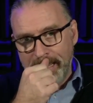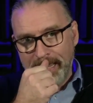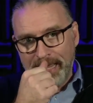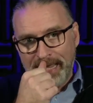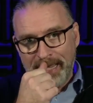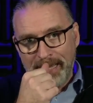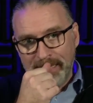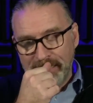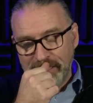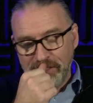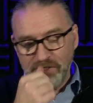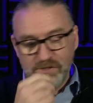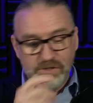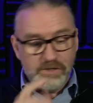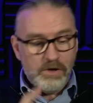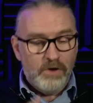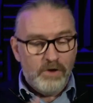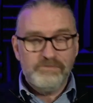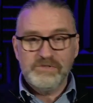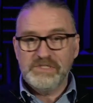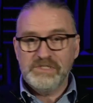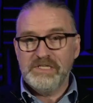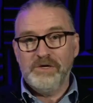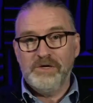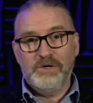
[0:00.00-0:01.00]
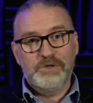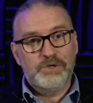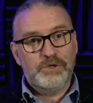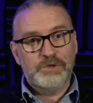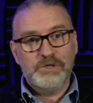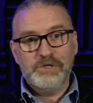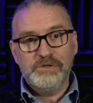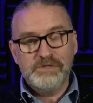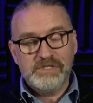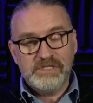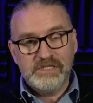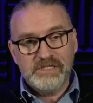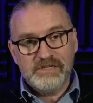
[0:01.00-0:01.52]
You obviously are
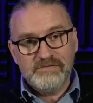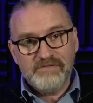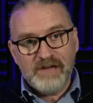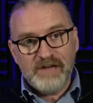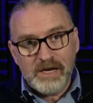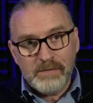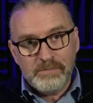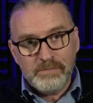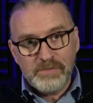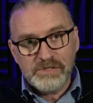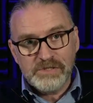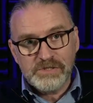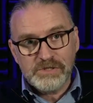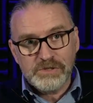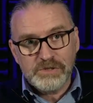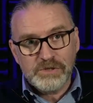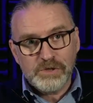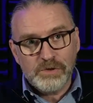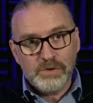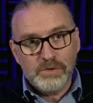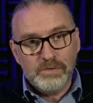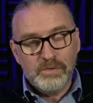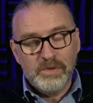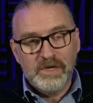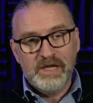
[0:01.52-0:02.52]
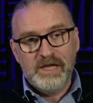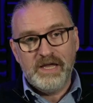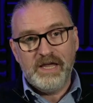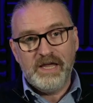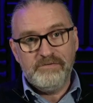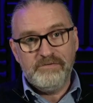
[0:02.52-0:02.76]
not using developers at all.